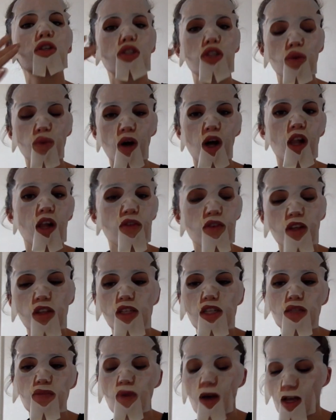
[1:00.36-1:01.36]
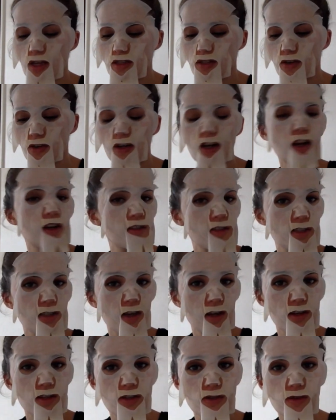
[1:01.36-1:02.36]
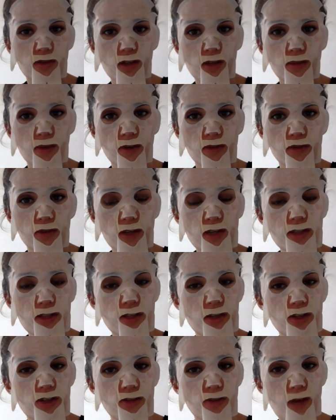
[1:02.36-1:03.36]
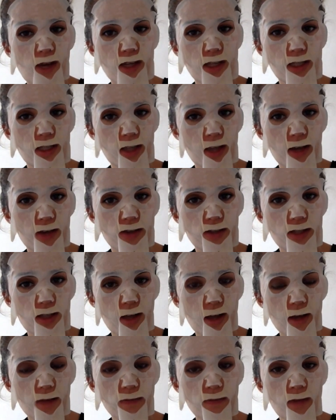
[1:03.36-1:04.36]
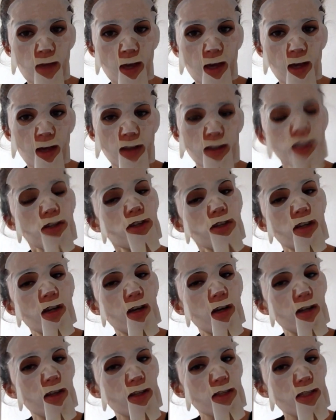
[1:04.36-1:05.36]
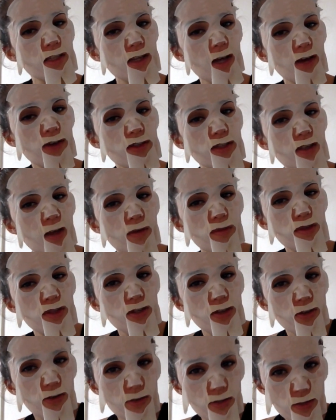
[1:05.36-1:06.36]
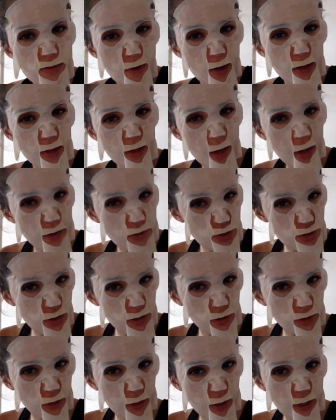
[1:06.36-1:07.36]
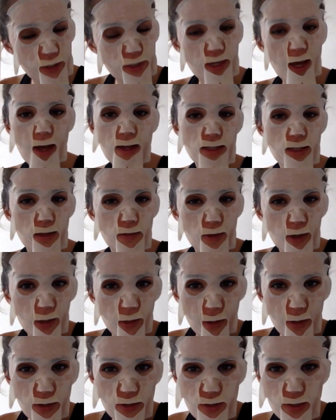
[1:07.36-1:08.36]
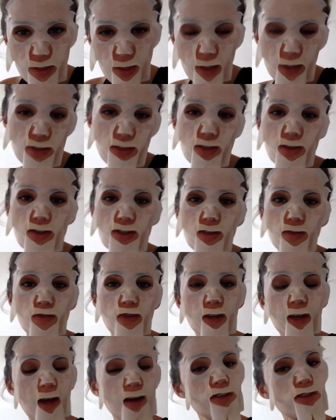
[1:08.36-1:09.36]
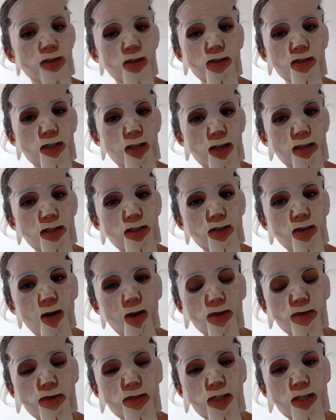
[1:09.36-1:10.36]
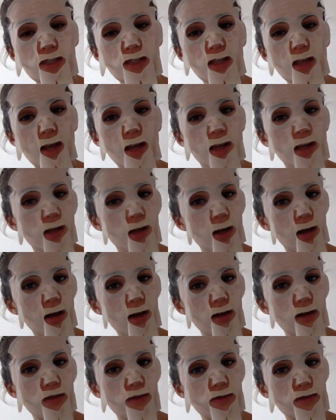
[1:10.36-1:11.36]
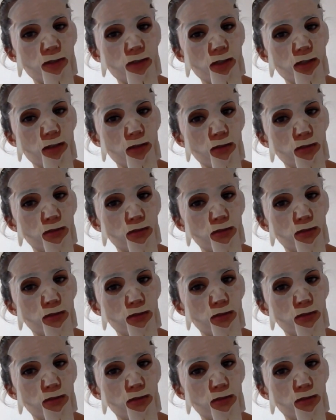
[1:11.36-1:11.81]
So while I've got this mask on and I decided to do a little bit of research about snail slime, did you know that snail slime was used by the ancient Greeks and in the Middle Ages, and they used to use it for gastrointestinal ulcers and coughs?